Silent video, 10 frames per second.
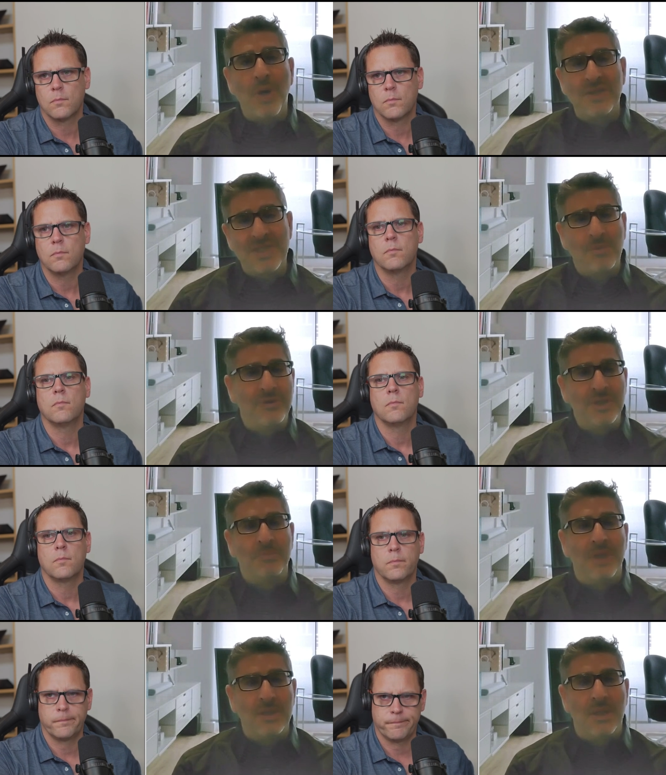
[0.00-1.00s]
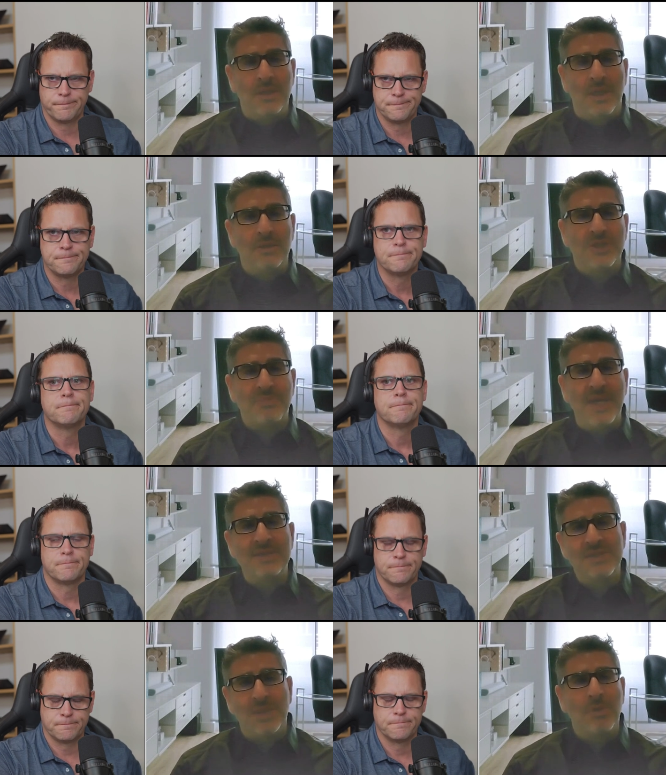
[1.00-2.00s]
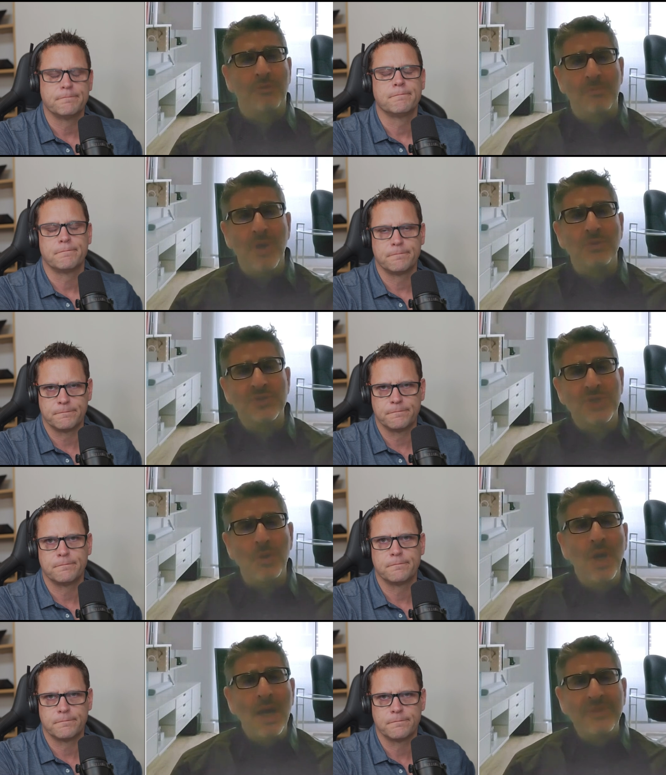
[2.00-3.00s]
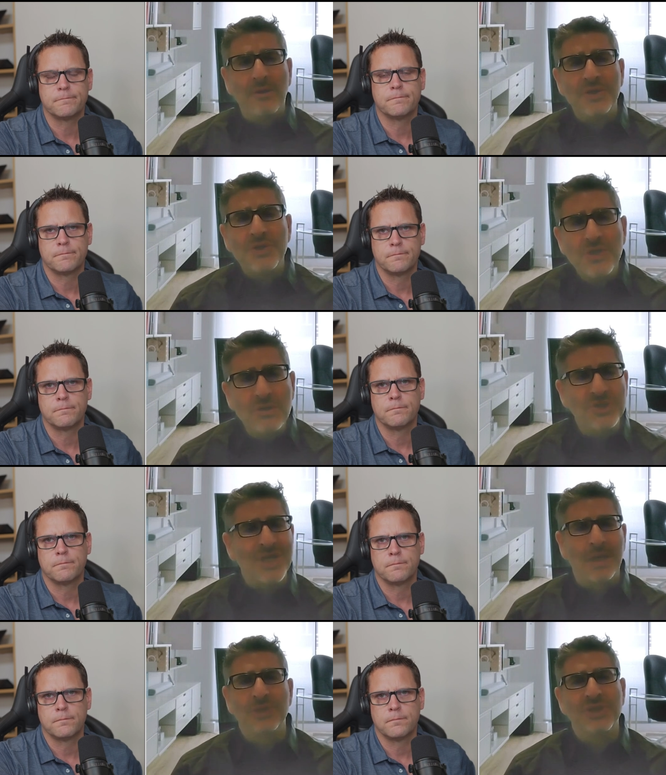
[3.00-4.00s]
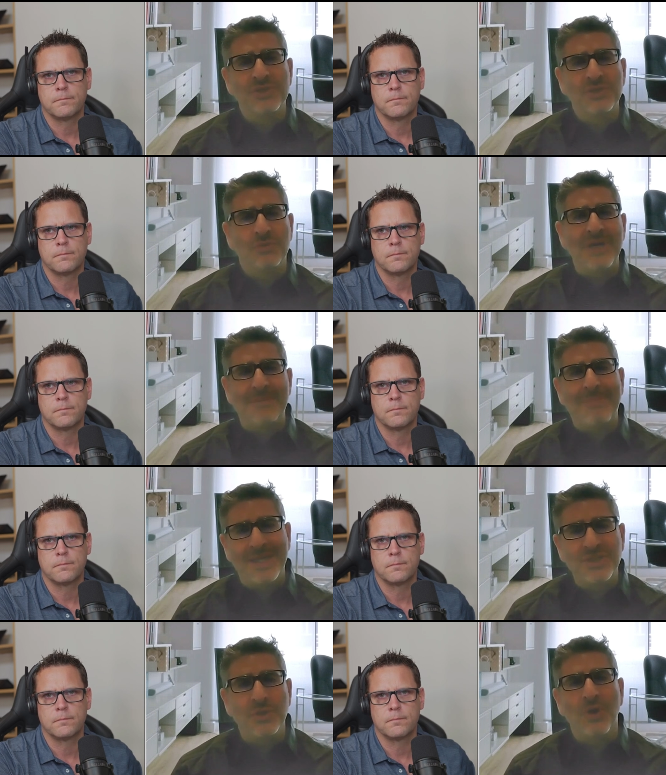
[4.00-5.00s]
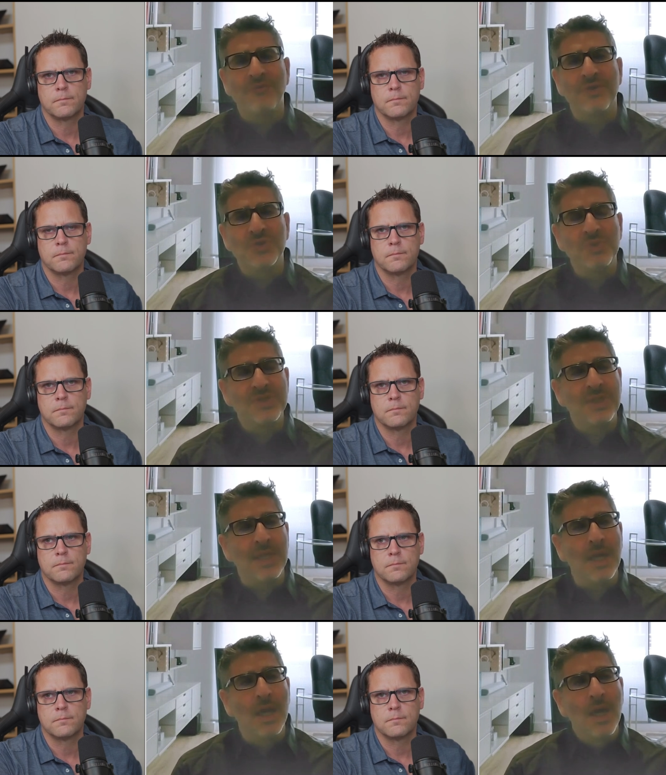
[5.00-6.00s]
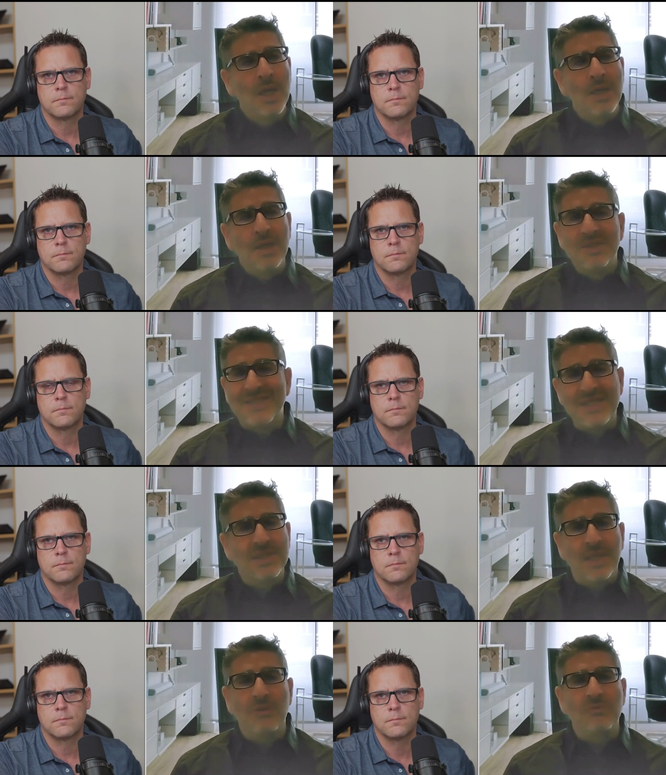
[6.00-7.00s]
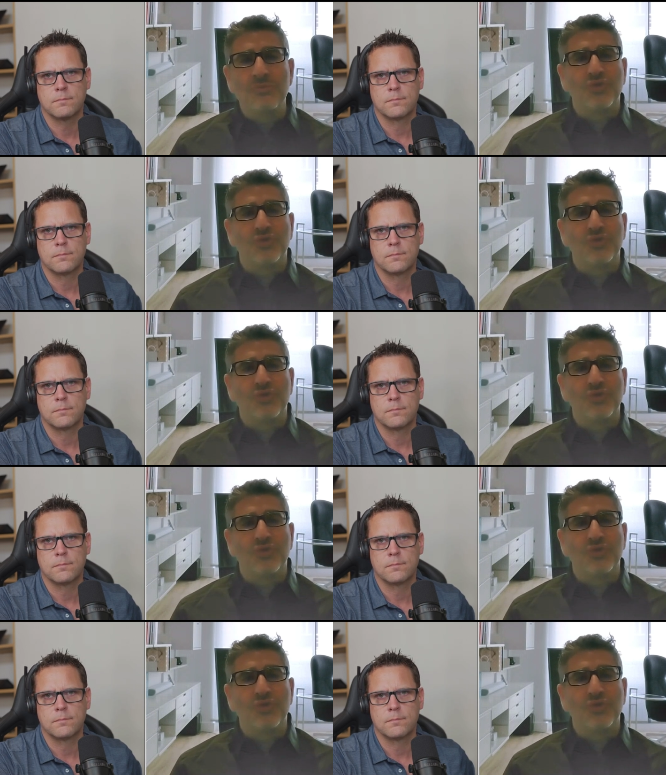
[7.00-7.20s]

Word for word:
Speaker 1: where some are in the, in, in the space and some are remote. So there are huge challenges to reimagine the office. We're seeing desking